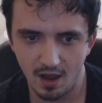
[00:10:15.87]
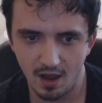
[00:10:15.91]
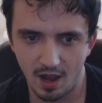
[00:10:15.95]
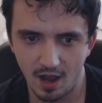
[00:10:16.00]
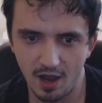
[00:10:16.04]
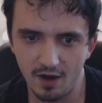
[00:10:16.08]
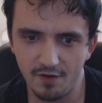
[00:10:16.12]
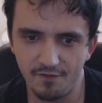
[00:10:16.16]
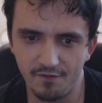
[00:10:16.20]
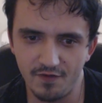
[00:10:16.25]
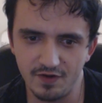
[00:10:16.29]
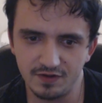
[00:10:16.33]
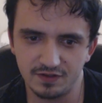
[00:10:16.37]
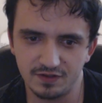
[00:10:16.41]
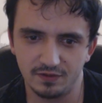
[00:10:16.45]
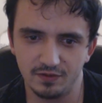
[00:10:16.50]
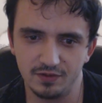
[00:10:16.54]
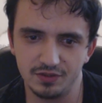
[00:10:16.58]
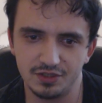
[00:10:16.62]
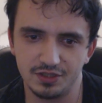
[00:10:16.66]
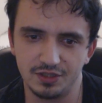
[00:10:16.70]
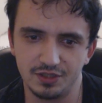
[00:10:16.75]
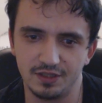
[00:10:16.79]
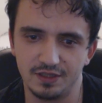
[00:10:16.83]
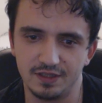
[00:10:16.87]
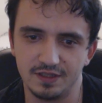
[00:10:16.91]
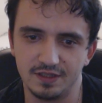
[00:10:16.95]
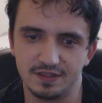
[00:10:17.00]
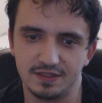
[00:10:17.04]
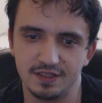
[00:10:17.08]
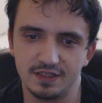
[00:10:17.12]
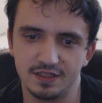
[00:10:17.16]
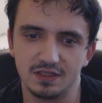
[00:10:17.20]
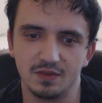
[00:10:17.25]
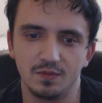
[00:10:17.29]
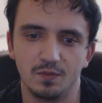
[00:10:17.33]
Our first solution in the
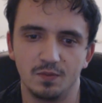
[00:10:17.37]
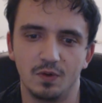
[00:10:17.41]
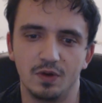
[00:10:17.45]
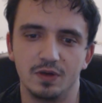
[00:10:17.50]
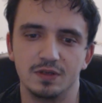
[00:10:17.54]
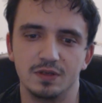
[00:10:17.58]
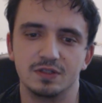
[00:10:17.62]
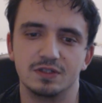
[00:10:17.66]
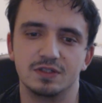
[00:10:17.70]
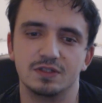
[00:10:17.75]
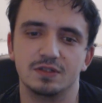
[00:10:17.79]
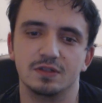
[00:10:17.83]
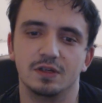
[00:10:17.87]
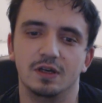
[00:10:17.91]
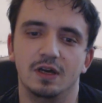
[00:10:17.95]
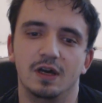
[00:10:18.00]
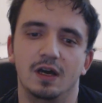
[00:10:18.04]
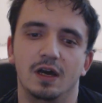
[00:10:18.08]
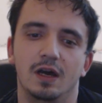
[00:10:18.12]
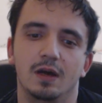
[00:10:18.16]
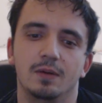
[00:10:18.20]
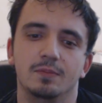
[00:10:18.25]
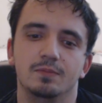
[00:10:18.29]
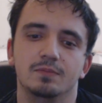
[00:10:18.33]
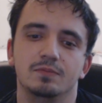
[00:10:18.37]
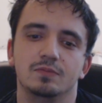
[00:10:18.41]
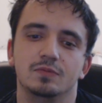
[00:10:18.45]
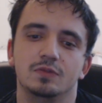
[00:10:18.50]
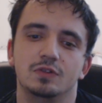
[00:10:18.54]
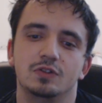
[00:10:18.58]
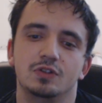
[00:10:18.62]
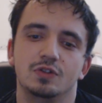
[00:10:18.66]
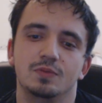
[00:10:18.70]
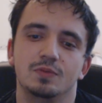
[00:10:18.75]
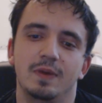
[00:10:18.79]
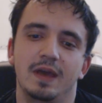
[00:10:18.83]
system was to
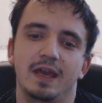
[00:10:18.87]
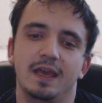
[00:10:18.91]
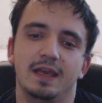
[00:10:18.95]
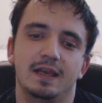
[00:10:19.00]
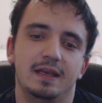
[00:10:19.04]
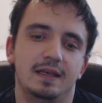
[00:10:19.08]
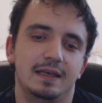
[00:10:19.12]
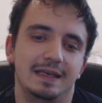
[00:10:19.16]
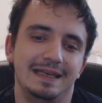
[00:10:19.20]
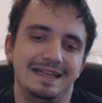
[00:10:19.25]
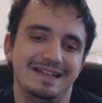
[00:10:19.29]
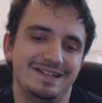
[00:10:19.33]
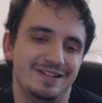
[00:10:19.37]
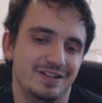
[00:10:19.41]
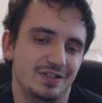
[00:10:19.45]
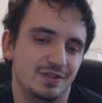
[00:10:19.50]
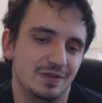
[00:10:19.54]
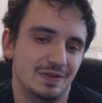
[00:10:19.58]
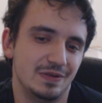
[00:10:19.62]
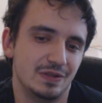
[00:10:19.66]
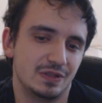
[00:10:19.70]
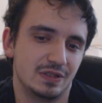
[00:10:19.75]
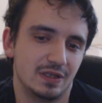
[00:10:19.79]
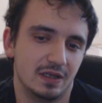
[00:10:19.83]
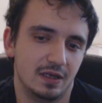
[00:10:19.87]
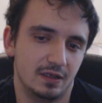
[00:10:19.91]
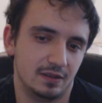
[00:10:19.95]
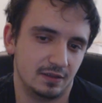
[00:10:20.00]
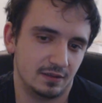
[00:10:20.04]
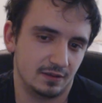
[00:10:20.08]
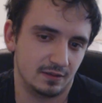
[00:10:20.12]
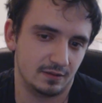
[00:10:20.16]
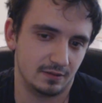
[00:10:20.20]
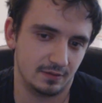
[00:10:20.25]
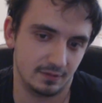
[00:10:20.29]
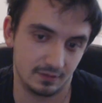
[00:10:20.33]
introduce,
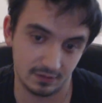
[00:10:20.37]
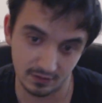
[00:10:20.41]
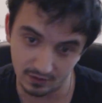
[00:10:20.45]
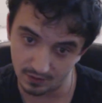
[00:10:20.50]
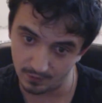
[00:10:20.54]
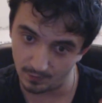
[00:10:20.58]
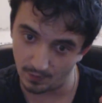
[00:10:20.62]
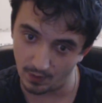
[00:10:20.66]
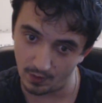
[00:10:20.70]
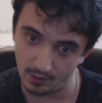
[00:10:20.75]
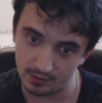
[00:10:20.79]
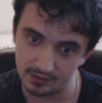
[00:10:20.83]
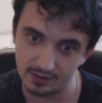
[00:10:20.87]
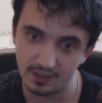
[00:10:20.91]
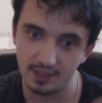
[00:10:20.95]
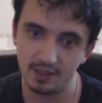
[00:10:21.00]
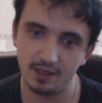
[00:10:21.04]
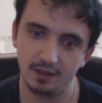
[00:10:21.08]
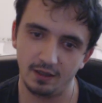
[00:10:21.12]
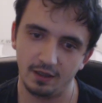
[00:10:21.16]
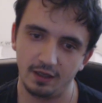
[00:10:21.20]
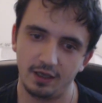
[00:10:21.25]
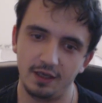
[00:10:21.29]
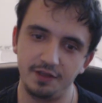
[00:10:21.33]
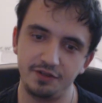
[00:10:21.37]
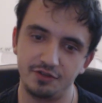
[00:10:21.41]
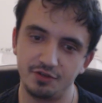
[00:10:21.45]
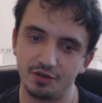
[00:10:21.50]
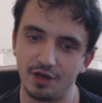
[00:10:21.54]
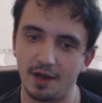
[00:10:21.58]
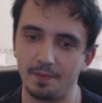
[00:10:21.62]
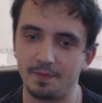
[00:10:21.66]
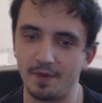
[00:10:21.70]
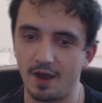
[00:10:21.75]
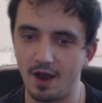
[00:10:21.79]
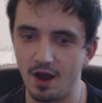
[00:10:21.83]
quote,
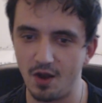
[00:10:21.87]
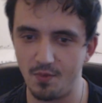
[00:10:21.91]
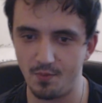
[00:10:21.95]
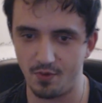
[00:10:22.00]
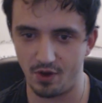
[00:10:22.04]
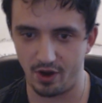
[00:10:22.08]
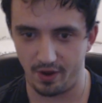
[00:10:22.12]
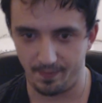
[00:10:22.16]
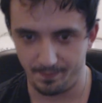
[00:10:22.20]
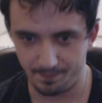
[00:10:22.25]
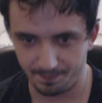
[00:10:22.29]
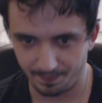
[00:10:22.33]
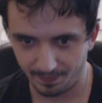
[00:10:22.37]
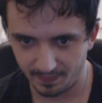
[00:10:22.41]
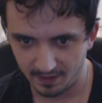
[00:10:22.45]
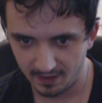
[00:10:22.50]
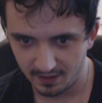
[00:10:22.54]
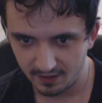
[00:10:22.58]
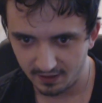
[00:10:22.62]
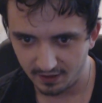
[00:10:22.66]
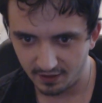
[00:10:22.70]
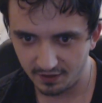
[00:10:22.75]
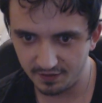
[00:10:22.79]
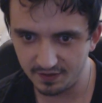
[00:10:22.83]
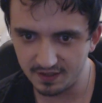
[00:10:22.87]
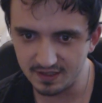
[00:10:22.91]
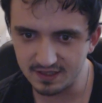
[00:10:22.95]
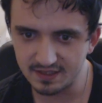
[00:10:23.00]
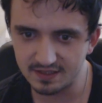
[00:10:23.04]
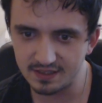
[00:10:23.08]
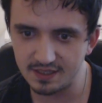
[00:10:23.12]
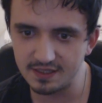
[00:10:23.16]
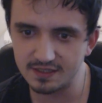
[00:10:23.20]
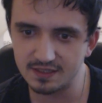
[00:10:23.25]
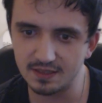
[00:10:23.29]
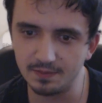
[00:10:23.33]
interrupt armor. In this
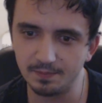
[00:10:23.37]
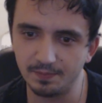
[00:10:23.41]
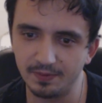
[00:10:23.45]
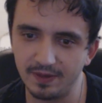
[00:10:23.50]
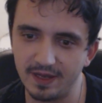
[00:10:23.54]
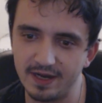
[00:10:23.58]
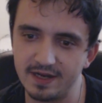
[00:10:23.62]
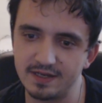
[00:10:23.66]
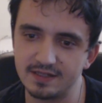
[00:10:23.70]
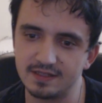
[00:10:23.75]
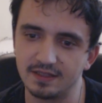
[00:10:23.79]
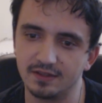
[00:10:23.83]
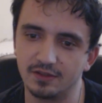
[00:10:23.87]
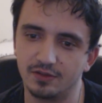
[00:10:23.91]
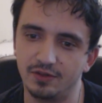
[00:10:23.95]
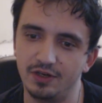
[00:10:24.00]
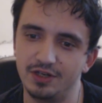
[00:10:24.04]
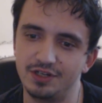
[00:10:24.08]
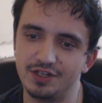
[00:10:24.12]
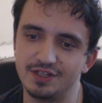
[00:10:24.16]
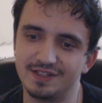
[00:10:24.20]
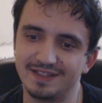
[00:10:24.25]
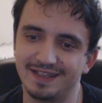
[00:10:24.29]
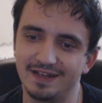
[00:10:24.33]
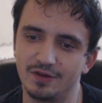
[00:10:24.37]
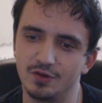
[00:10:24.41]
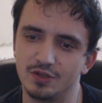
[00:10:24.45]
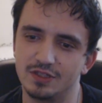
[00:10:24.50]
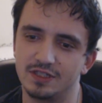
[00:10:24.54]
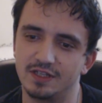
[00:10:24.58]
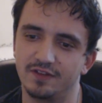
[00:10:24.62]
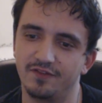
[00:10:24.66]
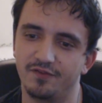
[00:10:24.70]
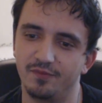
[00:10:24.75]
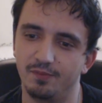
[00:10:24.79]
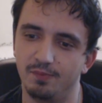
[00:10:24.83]
system, players and creatures can
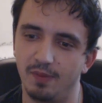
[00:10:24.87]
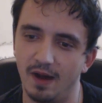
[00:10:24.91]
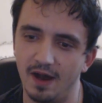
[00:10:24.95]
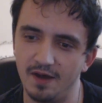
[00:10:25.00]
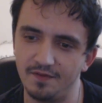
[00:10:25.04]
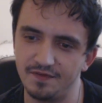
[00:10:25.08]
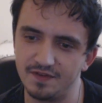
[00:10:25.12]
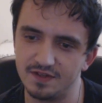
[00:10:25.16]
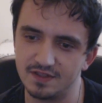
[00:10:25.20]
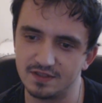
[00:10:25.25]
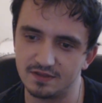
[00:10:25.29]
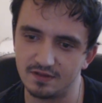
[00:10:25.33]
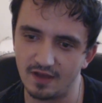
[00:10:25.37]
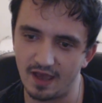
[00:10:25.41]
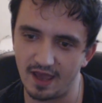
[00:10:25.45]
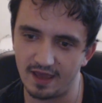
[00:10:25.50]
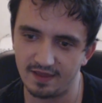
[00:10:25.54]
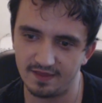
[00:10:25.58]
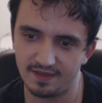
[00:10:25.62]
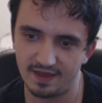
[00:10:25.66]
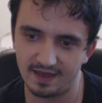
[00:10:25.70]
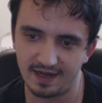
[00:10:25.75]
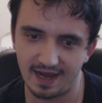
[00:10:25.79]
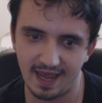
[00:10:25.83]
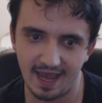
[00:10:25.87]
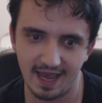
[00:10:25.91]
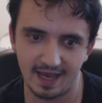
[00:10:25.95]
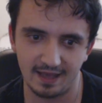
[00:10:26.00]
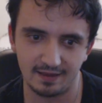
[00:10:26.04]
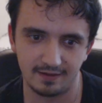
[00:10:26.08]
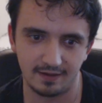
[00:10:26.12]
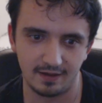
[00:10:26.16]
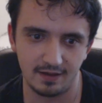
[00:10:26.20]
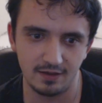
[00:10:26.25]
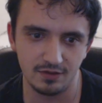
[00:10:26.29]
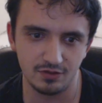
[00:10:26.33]
receive buffs that
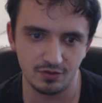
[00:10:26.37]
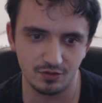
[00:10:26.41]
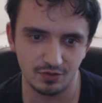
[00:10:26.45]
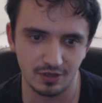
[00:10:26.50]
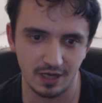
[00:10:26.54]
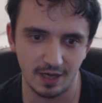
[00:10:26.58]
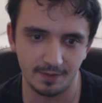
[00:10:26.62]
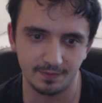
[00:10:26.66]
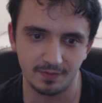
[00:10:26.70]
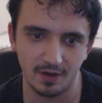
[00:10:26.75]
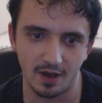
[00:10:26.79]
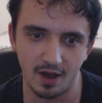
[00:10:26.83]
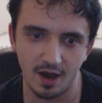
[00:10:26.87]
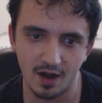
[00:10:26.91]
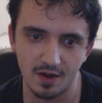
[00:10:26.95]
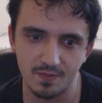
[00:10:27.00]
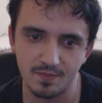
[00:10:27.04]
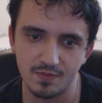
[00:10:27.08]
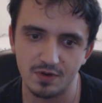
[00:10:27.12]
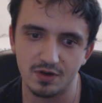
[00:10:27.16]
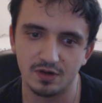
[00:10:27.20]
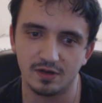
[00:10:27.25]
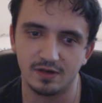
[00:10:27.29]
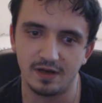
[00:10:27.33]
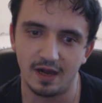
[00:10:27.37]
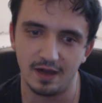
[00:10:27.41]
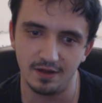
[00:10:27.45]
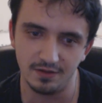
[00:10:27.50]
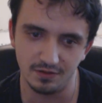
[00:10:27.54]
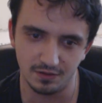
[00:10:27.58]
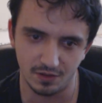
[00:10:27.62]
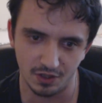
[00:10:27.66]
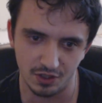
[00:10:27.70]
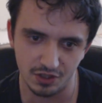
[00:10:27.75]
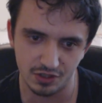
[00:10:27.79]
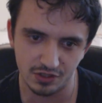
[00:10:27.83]
add interrupt armor
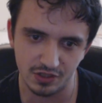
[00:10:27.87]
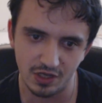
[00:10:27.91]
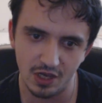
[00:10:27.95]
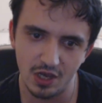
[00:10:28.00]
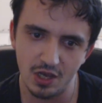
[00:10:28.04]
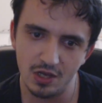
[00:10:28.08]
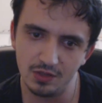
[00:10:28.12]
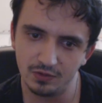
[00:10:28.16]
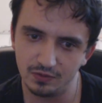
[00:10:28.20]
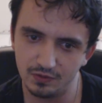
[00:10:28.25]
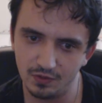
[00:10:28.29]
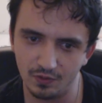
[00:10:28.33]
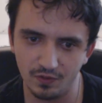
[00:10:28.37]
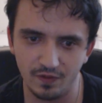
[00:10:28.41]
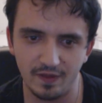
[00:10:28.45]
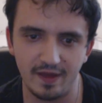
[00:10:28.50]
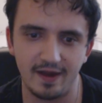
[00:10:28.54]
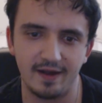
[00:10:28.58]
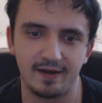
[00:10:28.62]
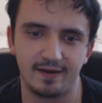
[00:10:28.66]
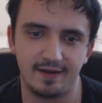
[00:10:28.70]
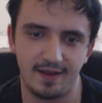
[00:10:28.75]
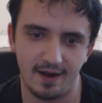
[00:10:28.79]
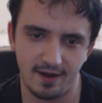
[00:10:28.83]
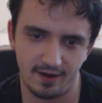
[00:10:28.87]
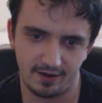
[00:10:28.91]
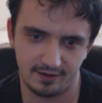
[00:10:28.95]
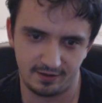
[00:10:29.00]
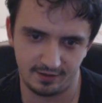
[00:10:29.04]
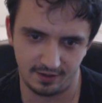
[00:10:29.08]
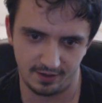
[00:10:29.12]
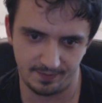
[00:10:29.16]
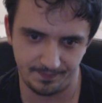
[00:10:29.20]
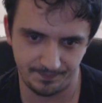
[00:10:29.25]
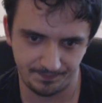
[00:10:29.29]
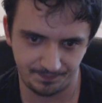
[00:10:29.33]
counters to their
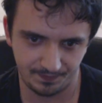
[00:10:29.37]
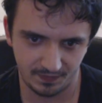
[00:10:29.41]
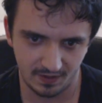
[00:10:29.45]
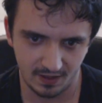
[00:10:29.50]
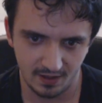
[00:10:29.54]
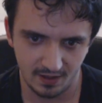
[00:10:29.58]
character.